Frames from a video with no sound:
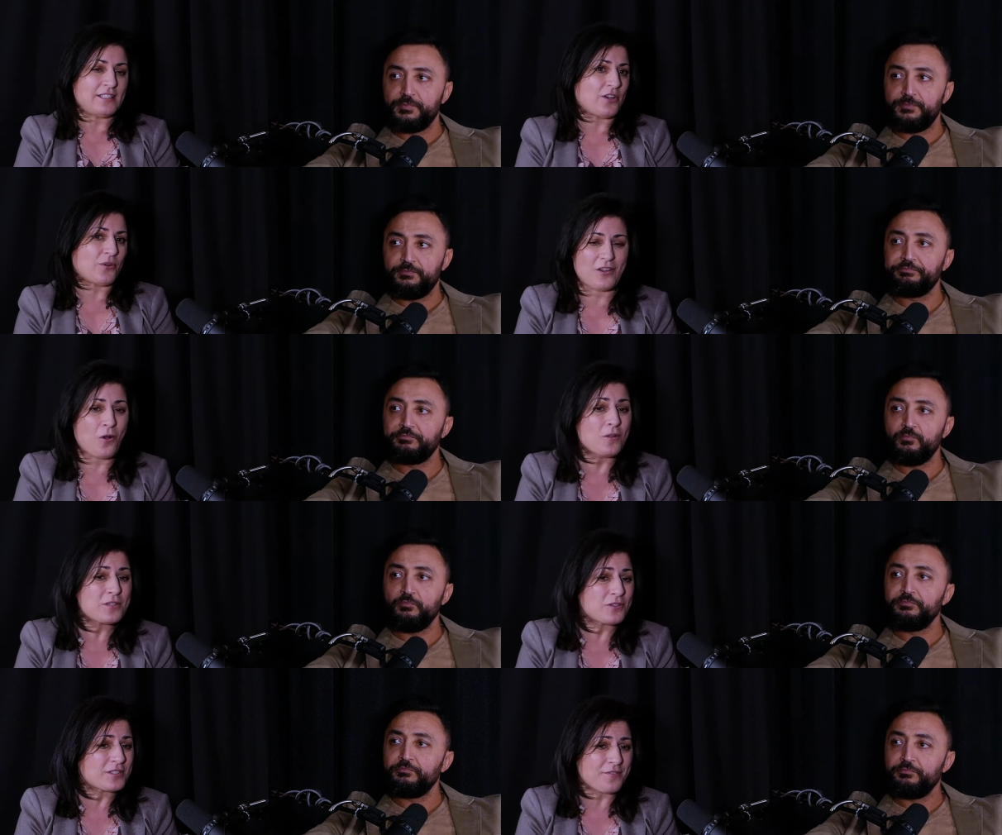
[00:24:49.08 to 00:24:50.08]
Speaker 1: know, all
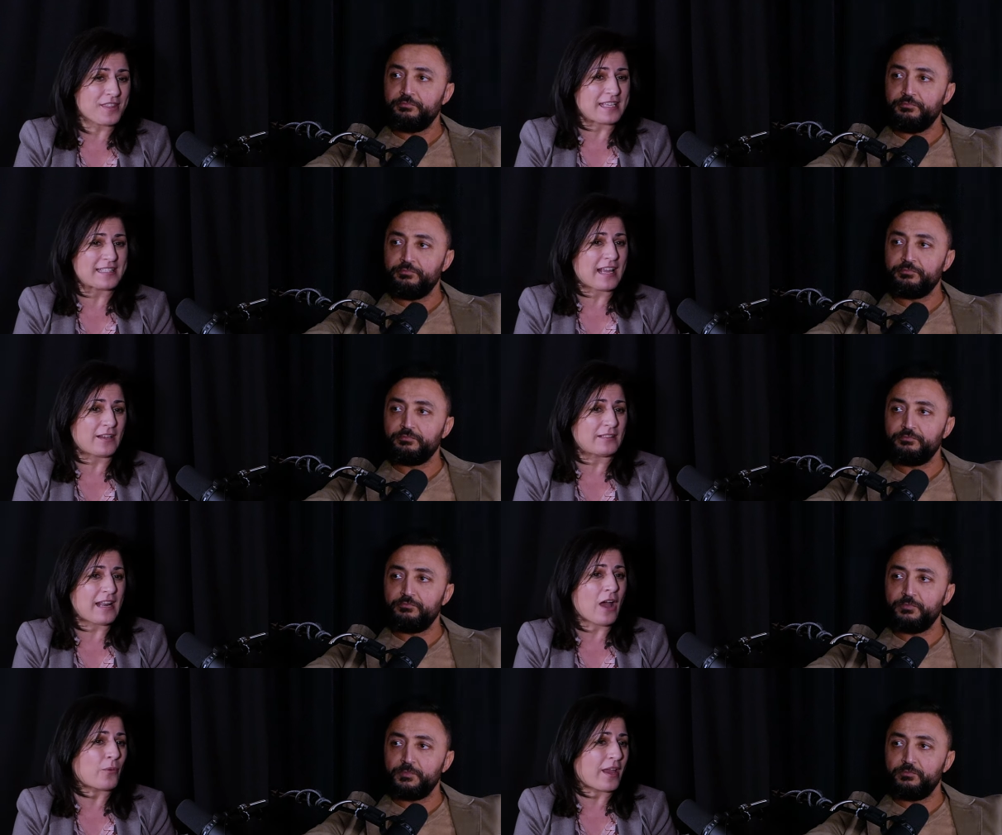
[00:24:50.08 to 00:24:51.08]
sorts of things that
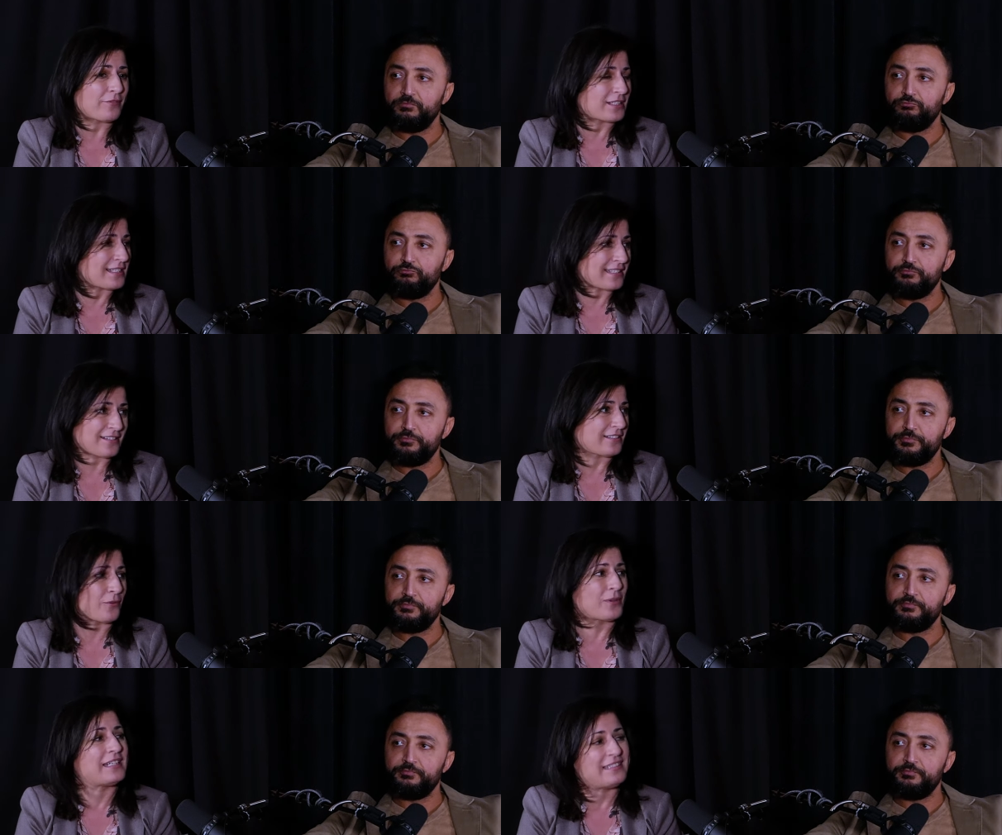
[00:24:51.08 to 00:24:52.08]
now we have to consider
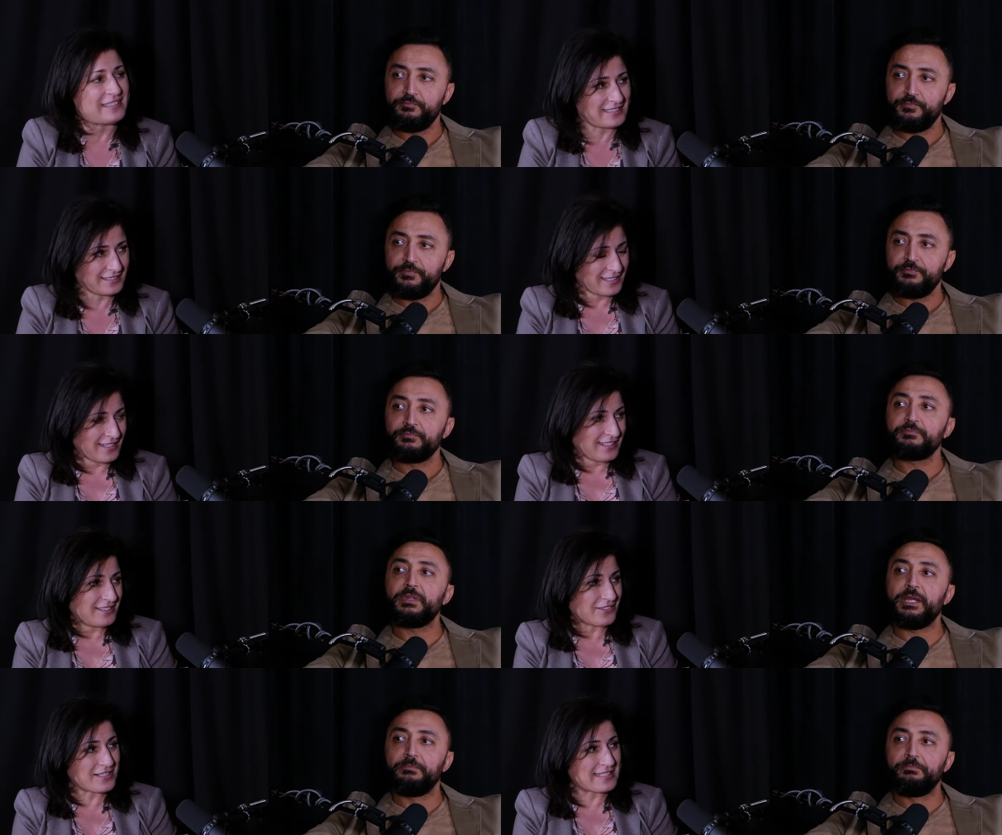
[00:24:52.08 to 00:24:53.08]
that we didn't need
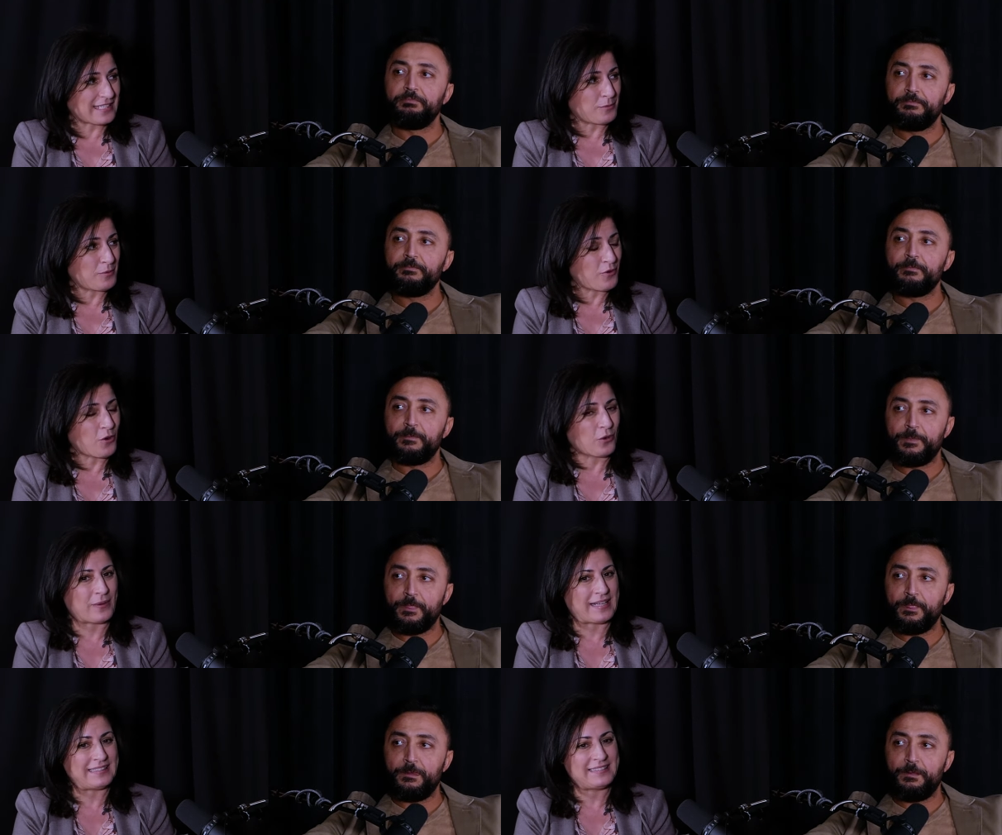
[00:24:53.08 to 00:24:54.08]
yeah. to consider before,
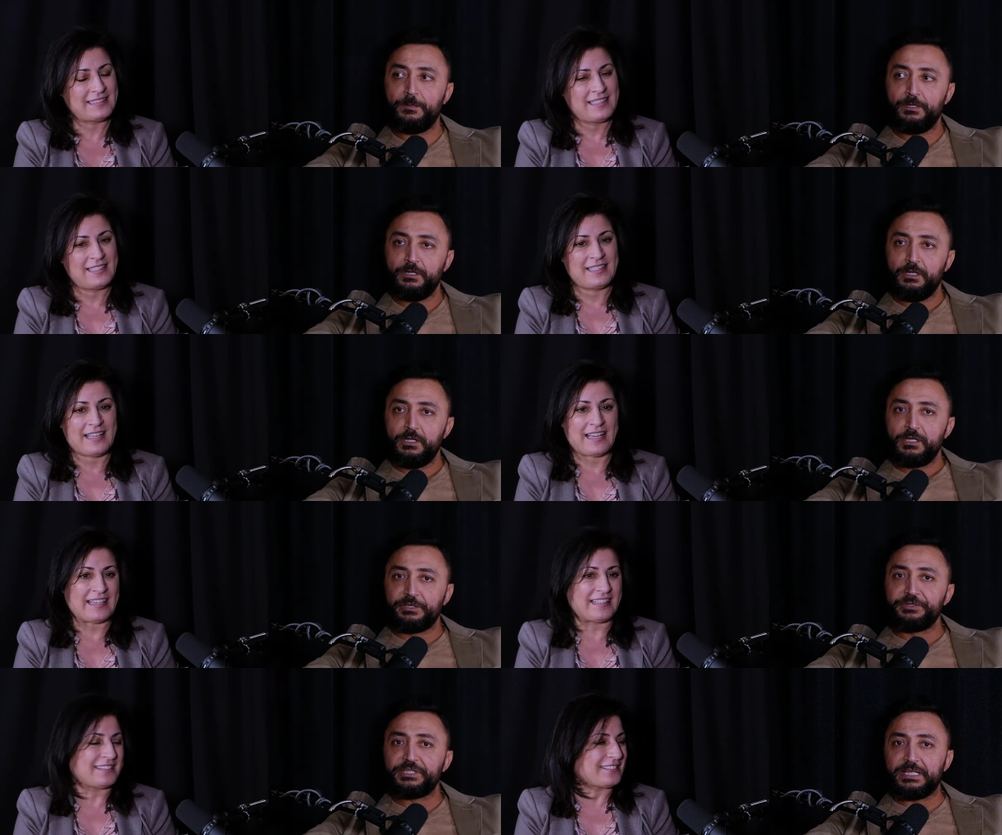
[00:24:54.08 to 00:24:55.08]
right?
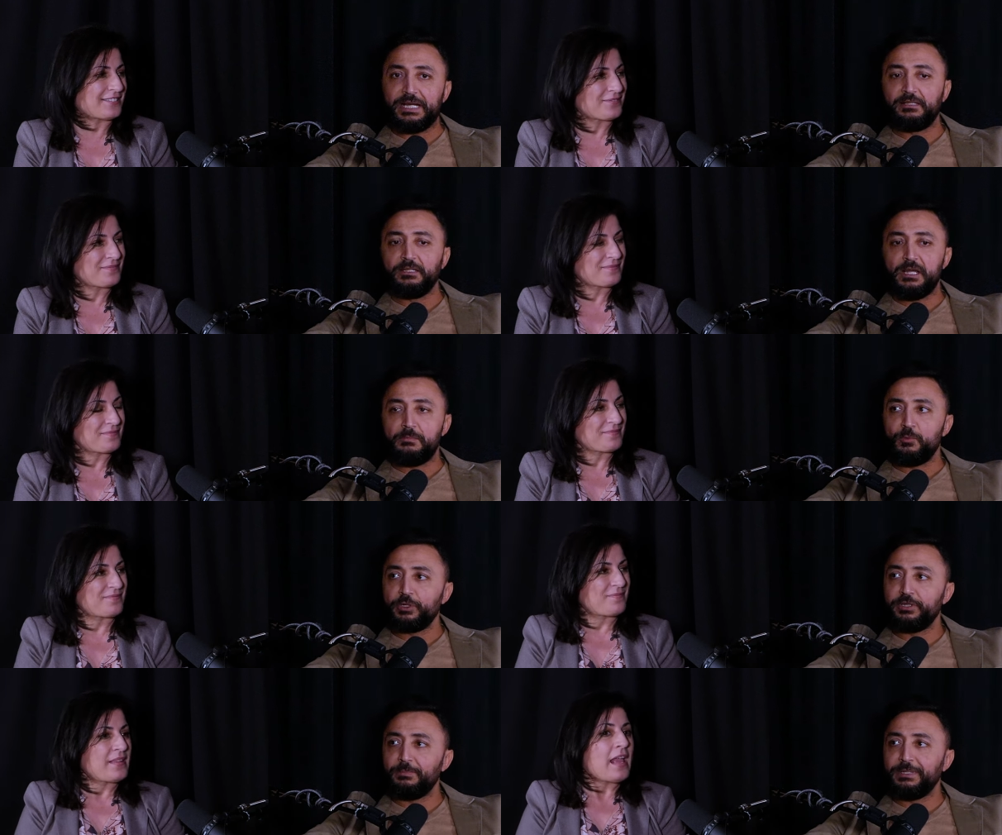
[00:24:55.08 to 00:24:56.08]
So it just
Speaker 2: added a lot
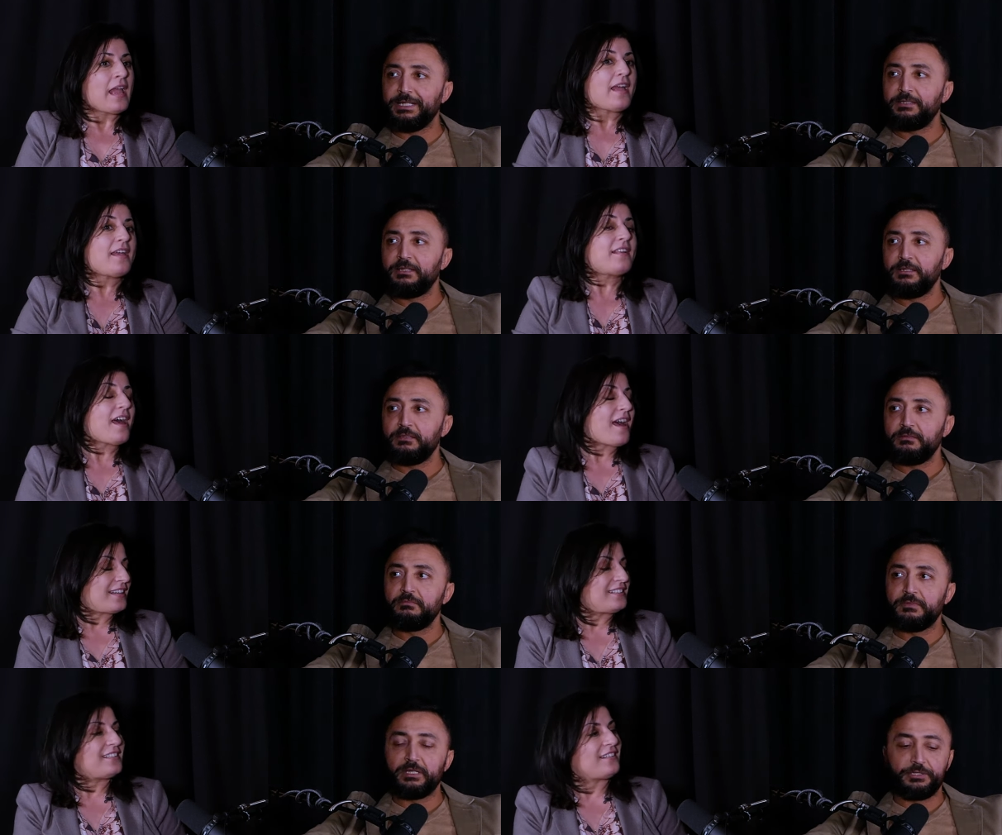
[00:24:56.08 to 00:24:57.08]
more to the plate. It than,
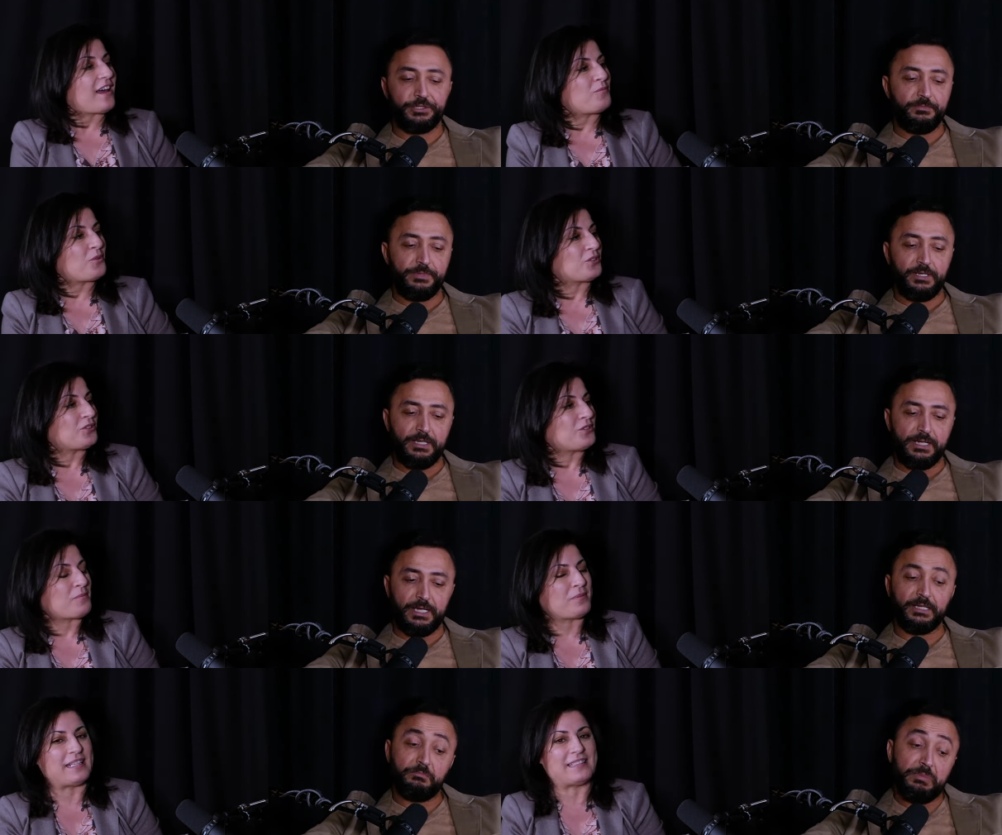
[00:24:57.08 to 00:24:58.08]
added than a it lot more been. to
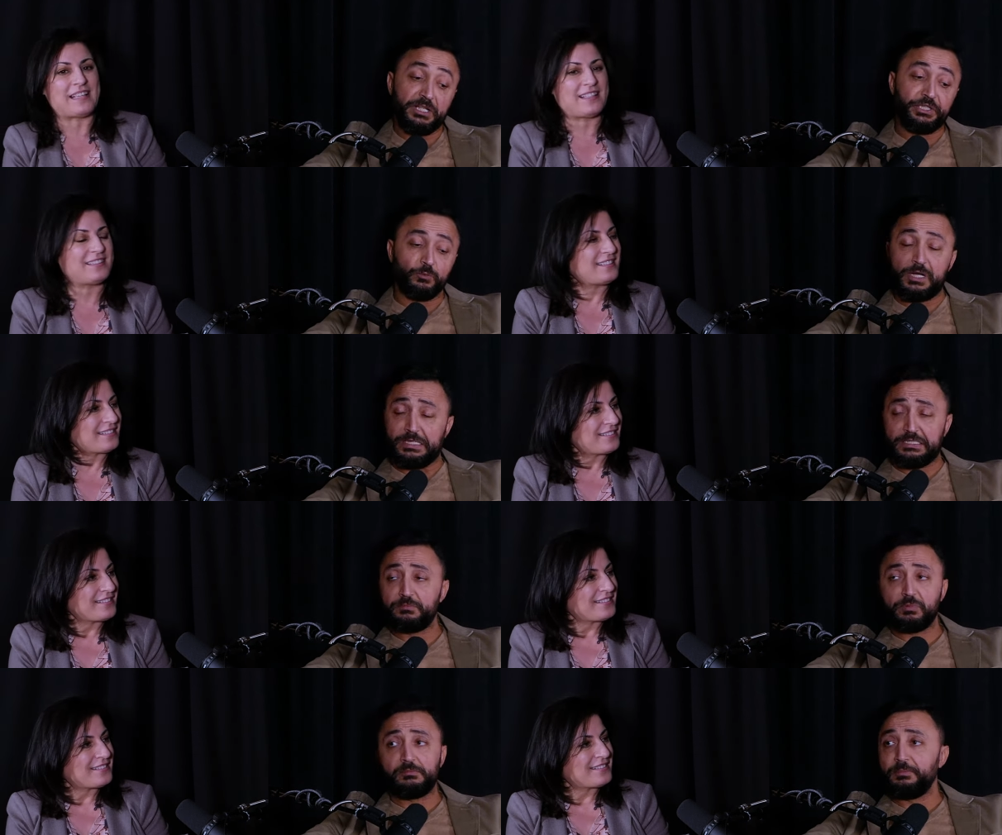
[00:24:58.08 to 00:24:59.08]
the and plate. Budget and budget wise, it's
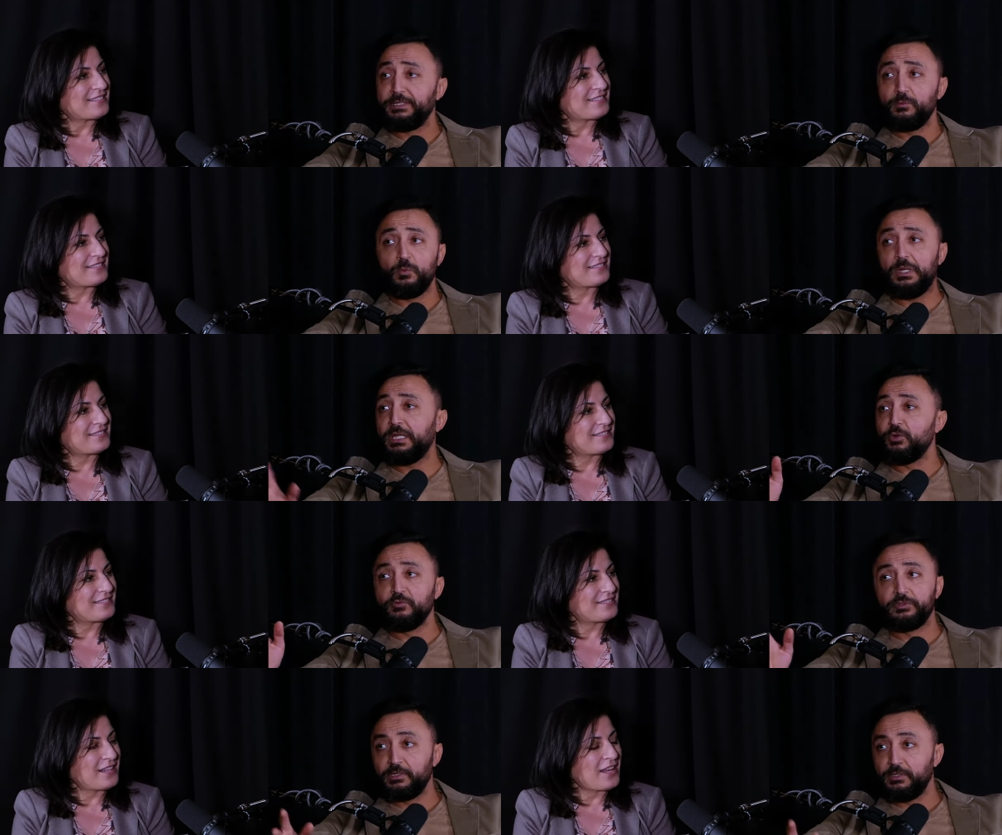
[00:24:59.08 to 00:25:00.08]
probably way over.